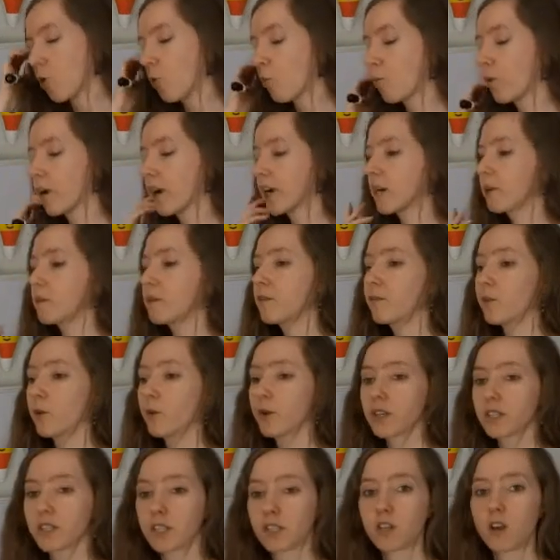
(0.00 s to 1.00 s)
We're going to be
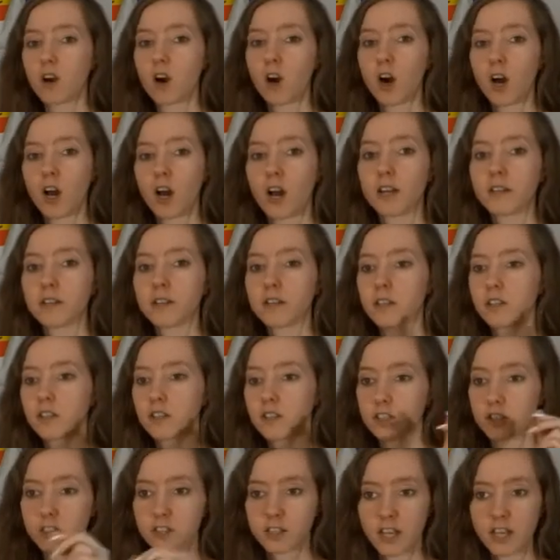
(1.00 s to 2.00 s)
focusing on
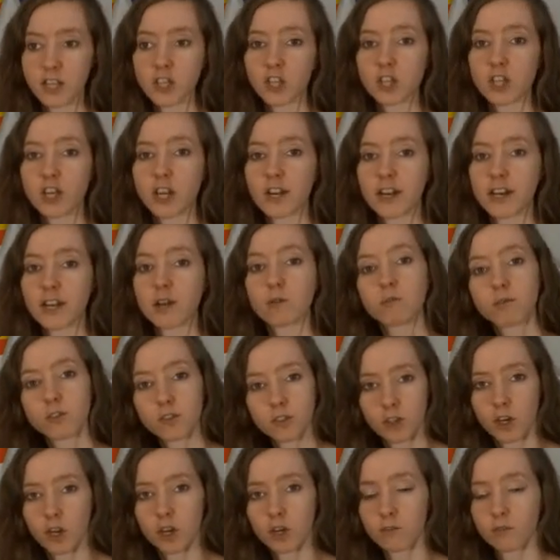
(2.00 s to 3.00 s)
stationary
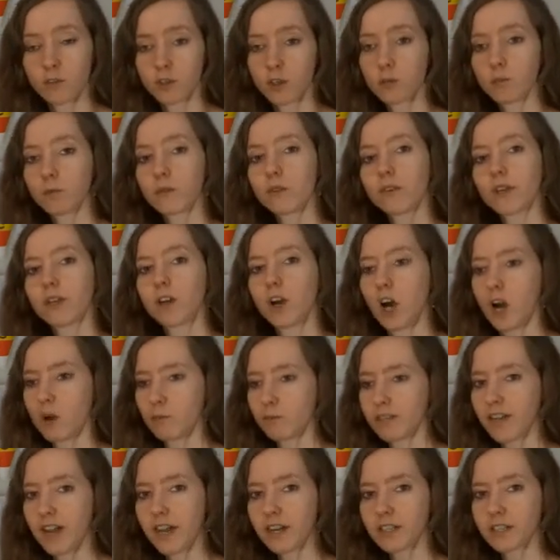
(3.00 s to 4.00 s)
observer moving
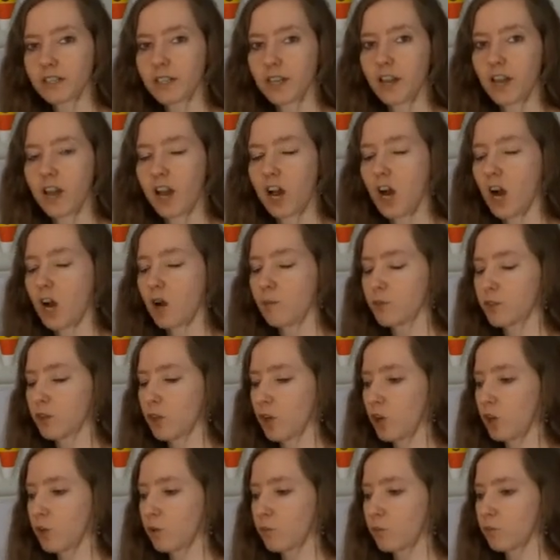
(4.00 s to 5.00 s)
object.
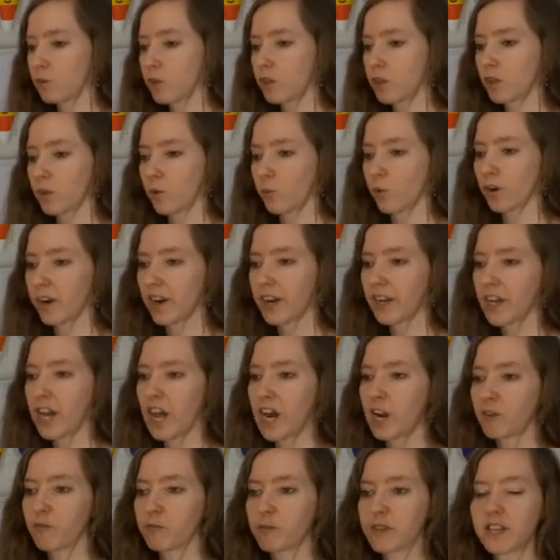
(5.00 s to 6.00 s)
So we're going to
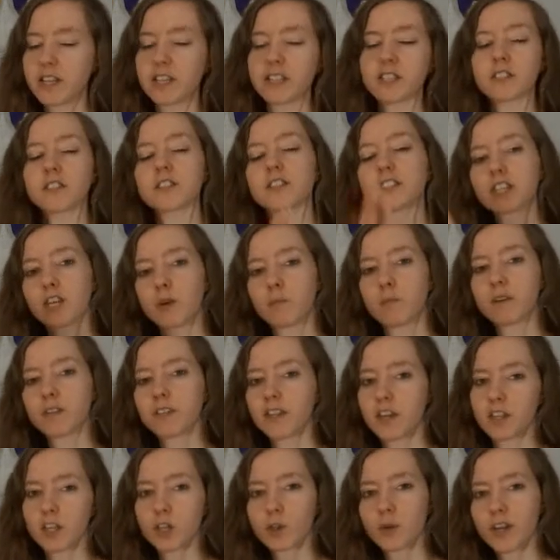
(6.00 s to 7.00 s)
kind of be skipping
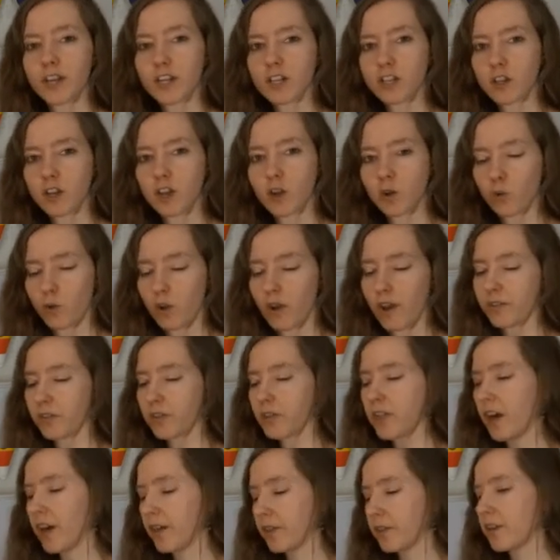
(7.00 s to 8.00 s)
the
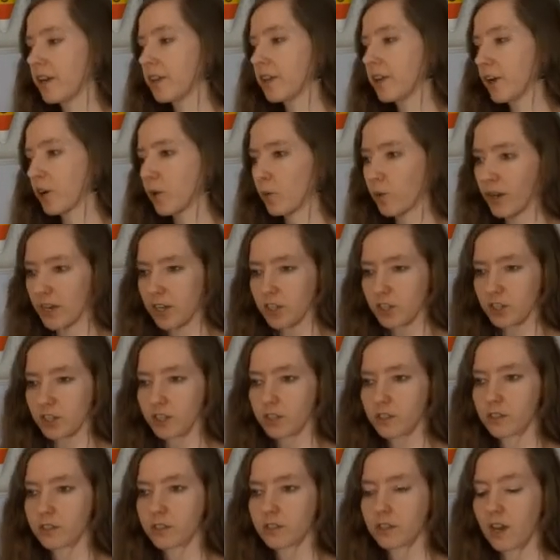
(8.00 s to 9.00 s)
other
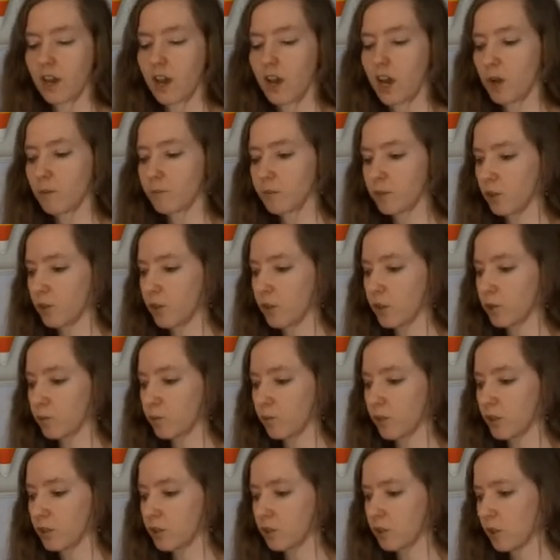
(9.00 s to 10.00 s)
equations. So those
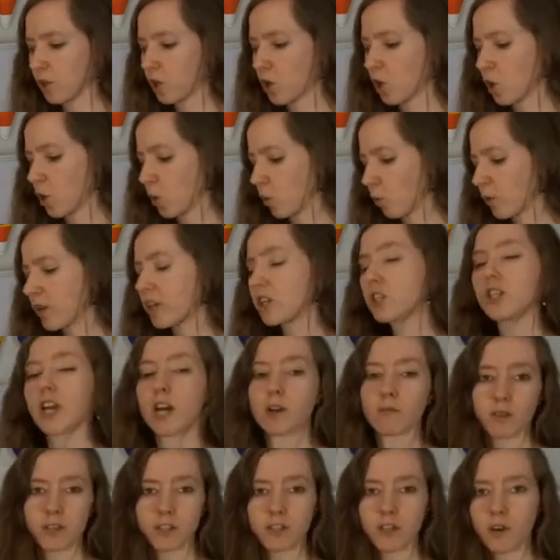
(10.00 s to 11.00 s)
ones we
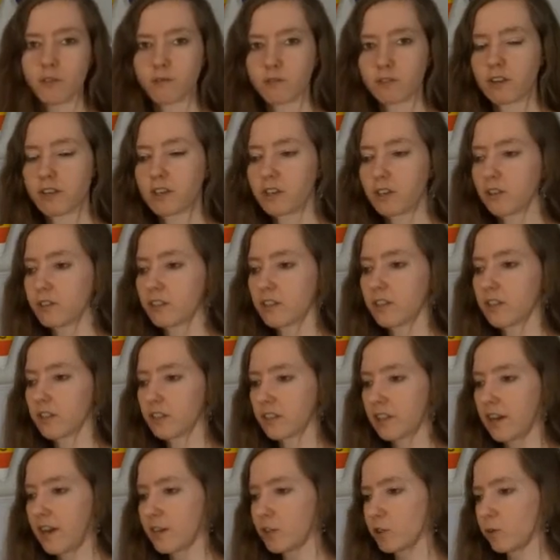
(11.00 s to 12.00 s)
generally don't really use in this
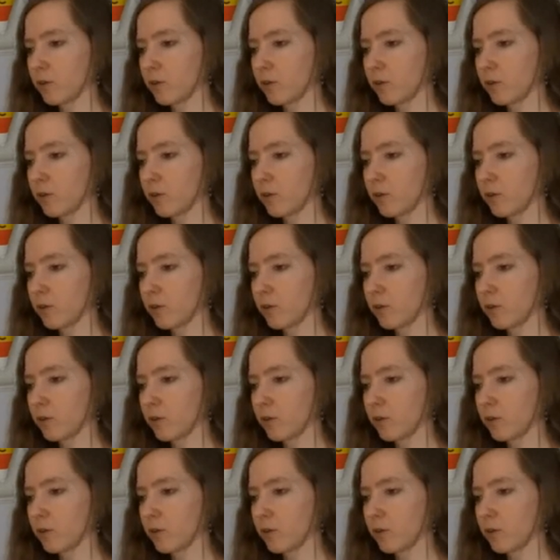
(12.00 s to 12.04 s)
class.